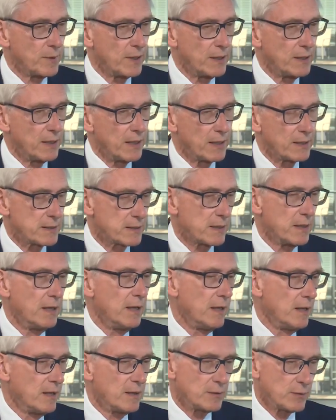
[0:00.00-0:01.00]
to my desk.
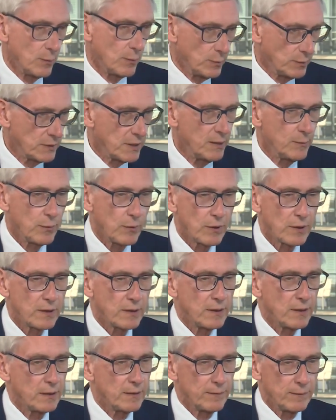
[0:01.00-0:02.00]
So we'll keep
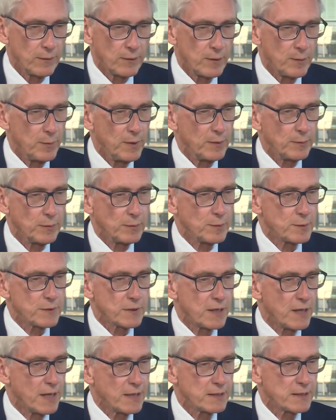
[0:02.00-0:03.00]
working for the people of
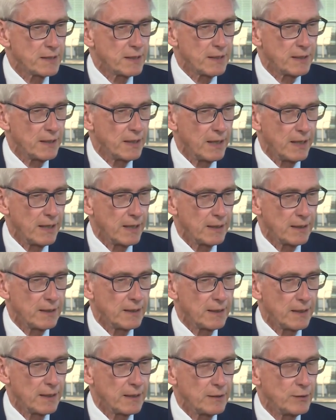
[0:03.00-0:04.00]
Wisconsin
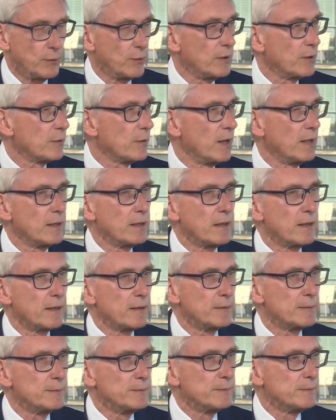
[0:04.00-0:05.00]
and doing the right thing.